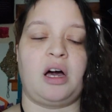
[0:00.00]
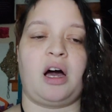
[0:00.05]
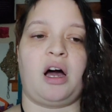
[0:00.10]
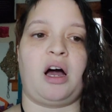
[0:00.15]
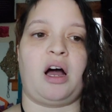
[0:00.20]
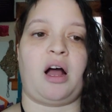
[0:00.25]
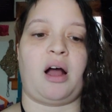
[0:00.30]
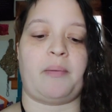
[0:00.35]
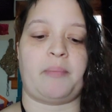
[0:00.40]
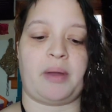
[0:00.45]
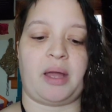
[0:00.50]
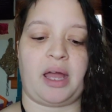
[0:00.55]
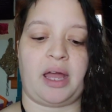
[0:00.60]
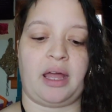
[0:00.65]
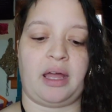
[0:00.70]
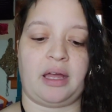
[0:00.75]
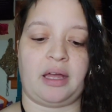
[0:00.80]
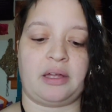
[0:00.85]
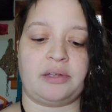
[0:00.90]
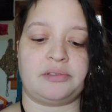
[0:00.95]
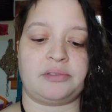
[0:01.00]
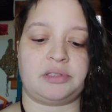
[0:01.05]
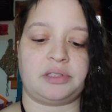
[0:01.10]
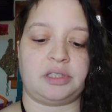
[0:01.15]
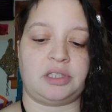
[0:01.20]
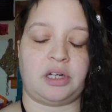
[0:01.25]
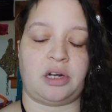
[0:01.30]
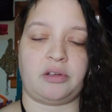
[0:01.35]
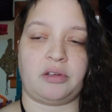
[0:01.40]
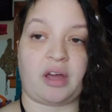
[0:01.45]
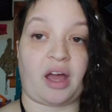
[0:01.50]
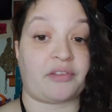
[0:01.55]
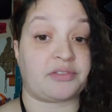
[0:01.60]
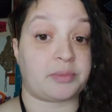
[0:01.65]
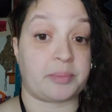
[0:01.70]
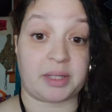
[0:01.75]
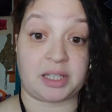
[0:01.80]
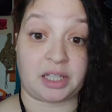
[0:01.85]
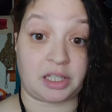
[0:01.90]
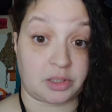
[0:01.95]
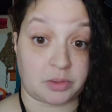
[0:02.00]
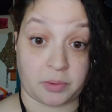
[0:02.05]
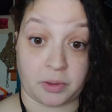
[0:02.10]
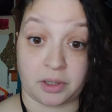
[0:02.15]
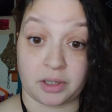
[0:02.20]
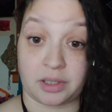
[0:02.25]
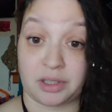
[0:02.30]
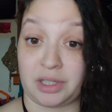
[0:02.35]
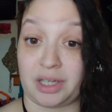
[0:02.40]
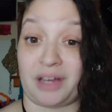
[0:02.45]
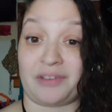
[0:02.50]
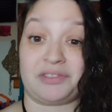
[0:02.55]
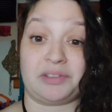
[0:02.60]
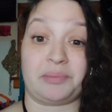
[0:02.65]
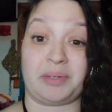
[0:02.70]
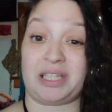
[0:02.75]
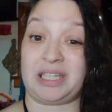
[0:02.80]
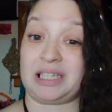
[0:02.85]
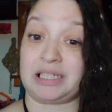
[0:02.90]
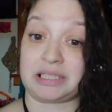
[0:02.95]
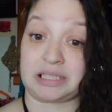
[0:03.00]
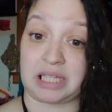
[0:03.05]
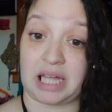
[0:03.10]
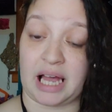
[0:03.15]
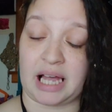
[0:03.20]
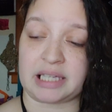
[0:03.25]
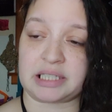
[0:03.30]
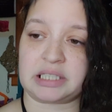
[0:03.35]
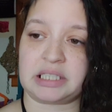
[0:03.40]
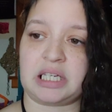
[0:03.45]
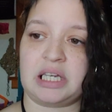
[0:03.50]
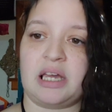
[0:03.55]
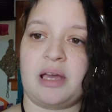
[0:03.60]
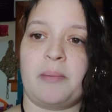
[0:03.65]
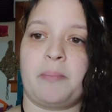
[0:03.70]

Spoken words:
And, you have to make things work. You have to make things last.